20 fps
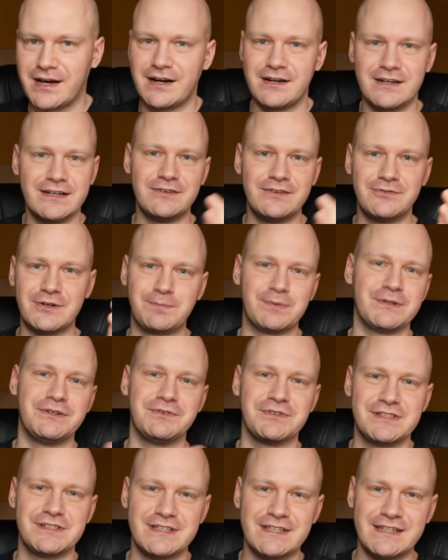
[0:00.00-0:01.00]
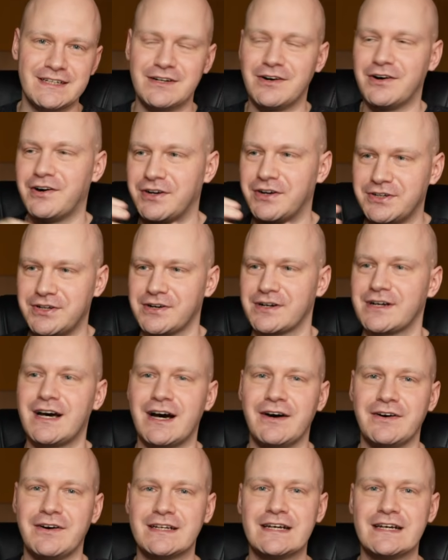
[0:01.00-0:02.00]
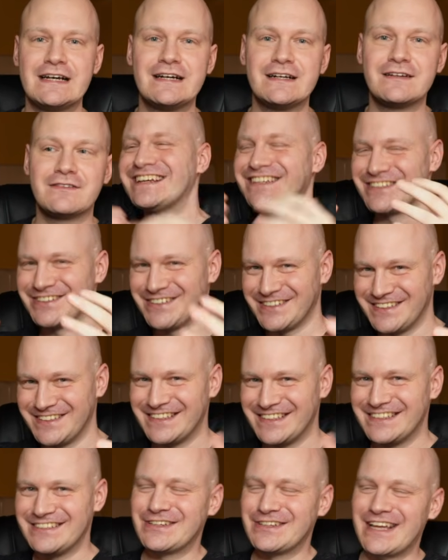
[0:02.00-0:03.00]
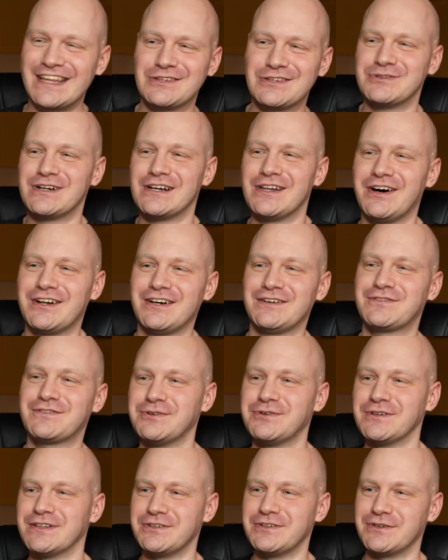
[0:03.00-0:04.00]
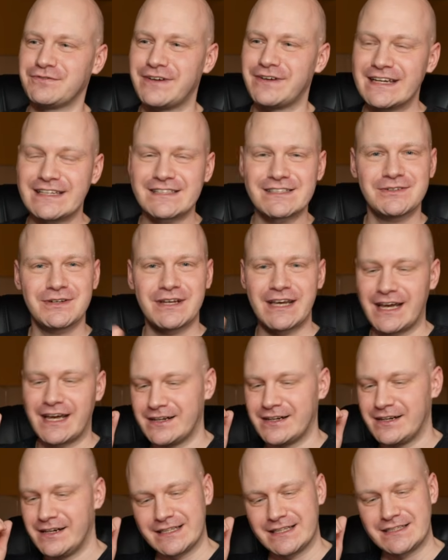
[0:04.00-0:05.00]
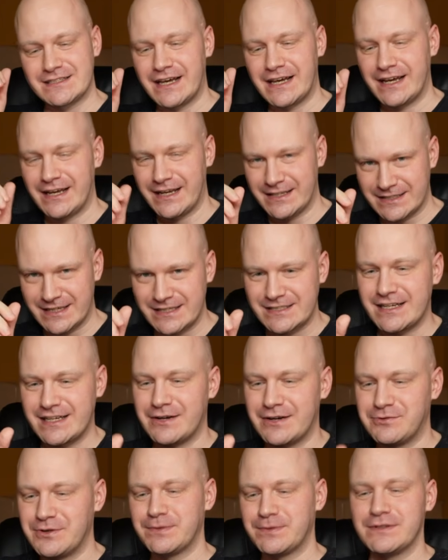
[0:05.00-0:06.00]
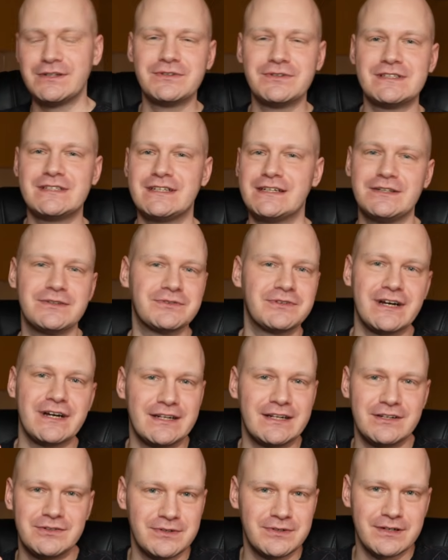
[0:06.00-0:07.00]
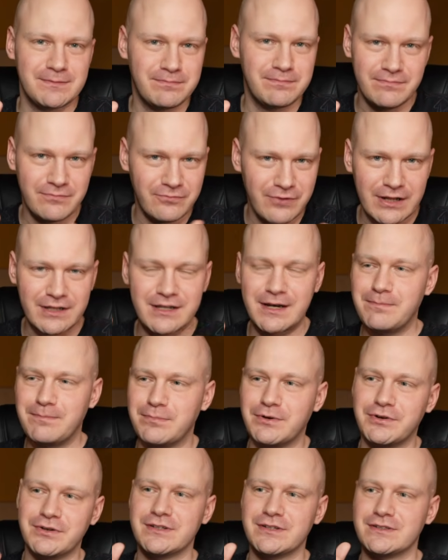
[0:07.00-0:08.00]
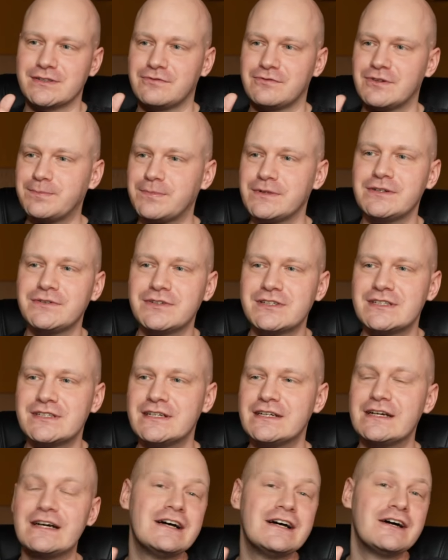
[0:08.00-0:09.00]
in Ripple USD on your account. So you can do a lot of cool new things. You can, let's say, as I said, Ripple USD, you can do a welcome bonus of Ripple USD,